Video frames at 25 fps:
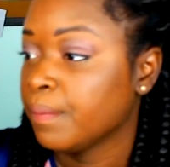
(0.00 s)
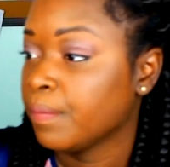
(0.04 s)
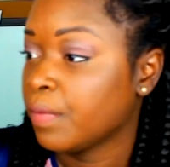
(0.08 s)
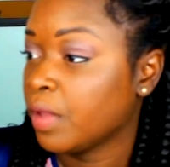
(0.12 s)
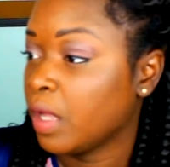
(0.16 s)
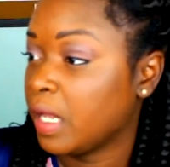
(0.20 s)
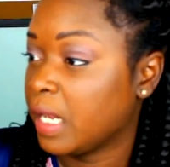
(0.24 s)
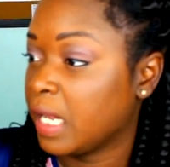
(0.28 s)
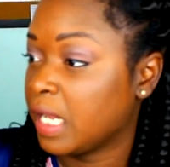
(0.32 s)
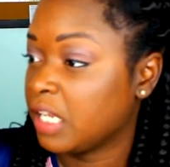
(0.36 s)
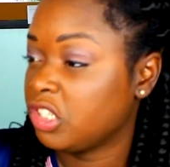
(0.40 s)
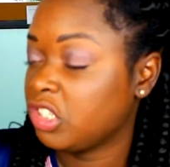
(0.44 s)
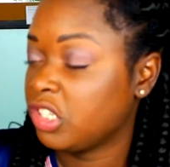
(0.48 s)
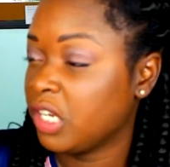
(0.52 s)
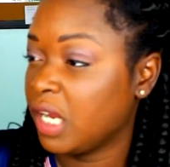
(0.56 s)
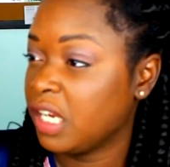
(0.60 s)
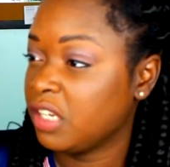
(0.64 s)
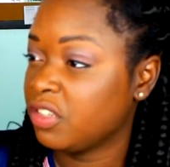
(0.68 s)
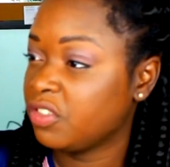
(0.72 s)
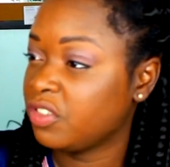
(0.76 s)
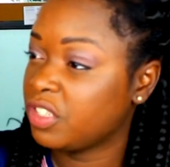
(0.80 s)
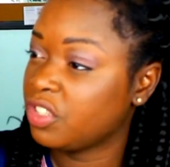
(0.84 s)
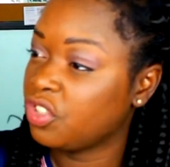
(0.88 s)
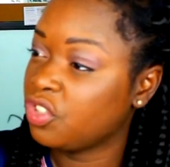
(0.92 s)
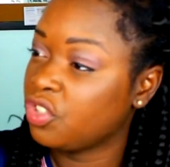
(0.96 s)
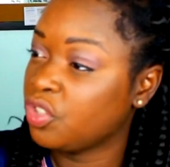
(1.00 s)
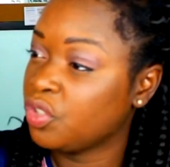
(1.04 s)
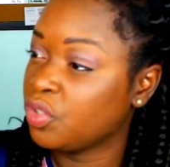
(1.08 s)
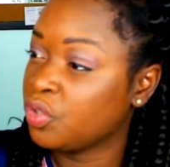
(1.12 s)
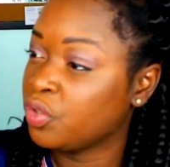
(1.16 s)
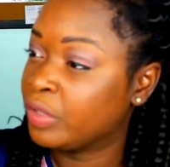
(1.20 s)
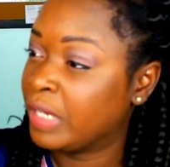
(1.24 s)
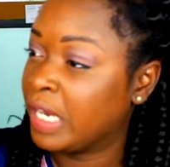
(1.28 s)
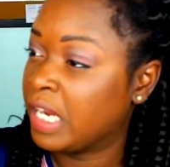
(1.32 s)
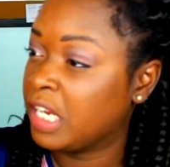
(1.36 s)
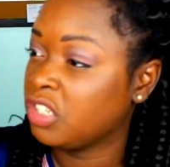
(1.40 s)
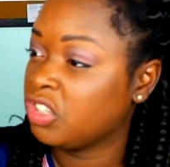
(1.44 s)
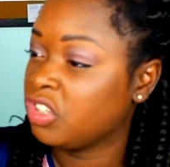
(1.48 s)
And I changed it
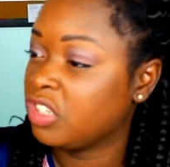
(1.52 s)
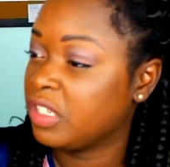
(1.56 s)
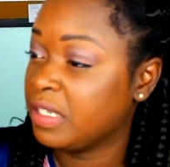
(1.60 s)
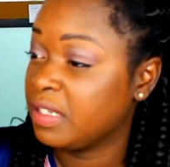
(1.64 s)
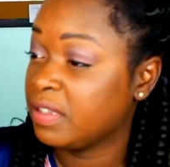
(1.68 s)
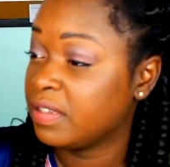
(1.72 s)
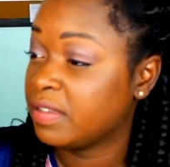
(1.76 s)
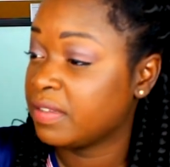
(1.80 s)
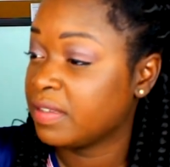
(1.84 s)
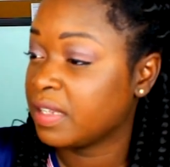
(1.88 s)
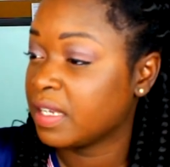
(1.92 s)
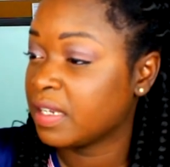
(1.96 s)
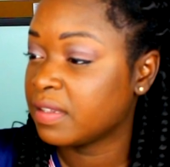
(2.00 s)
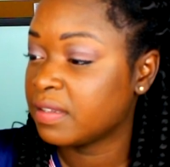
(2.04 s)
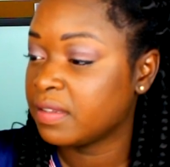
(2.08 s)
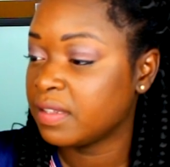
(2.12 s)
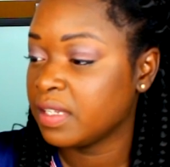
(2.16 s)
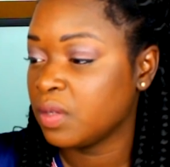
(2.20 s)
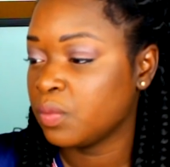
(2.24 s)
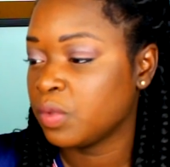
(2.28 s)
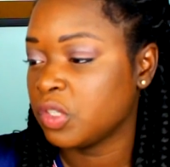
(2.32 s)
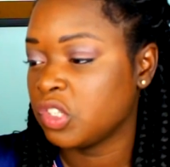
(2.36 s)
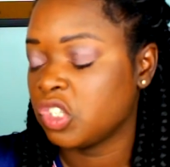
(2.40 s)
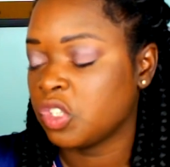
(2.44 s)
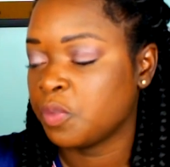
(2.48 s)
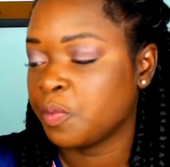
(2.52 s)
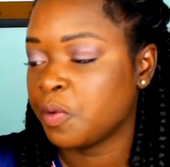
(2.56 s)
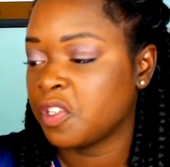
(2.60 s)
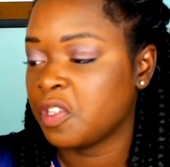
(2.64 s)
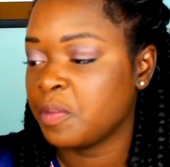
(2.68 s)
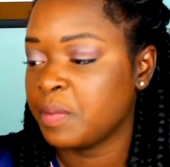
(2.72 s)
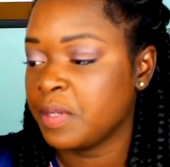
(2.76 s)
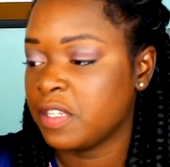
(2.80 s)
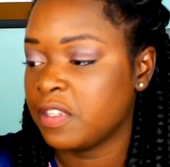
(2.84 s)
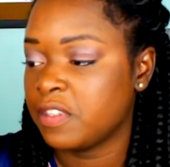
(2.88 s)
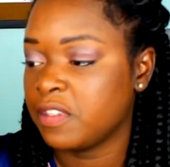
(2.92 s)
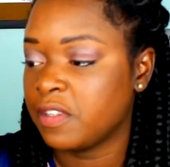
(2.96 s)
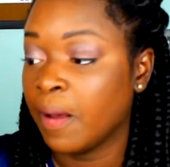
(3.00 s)
to HD 60, which is supposed
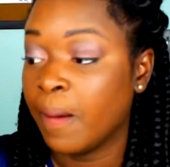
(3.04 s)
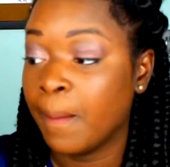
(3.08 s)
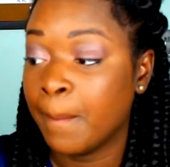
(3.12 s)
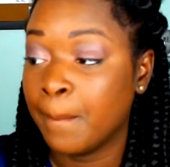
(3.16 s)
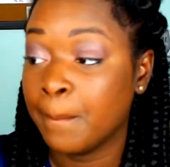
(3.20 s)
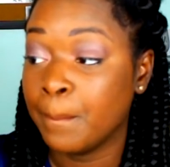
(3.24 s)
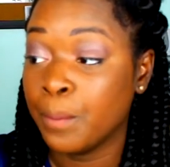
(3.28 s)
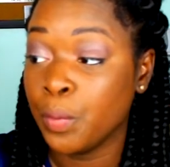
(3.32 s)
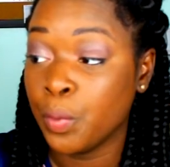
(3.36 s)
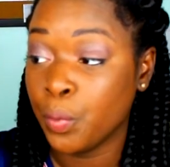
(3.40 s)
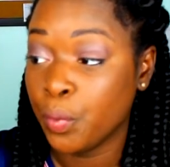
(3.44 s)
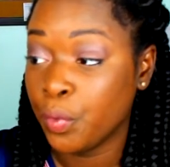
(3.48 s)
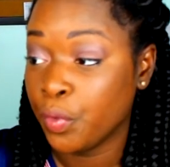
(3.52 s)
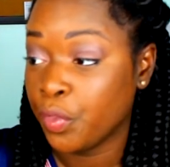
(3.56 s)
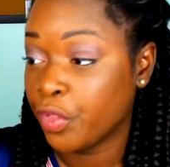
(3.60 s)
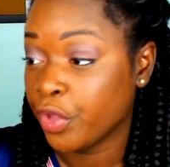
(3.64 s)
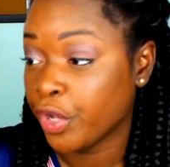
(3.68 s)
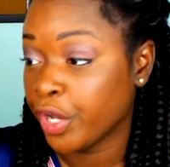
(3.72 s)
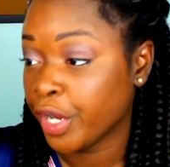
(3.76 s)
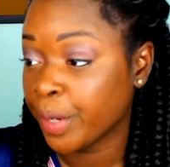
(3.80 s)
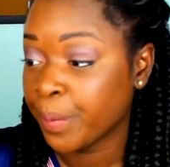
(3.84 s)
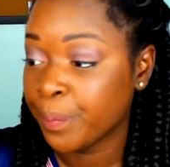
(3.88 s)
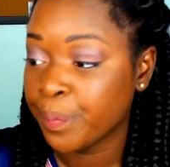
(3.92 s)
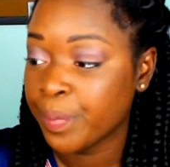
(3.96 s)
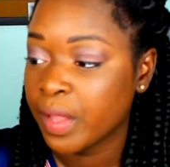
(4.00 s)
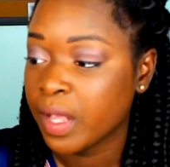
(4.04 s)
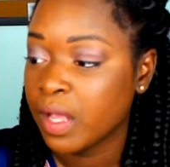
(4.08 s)
to be smoother.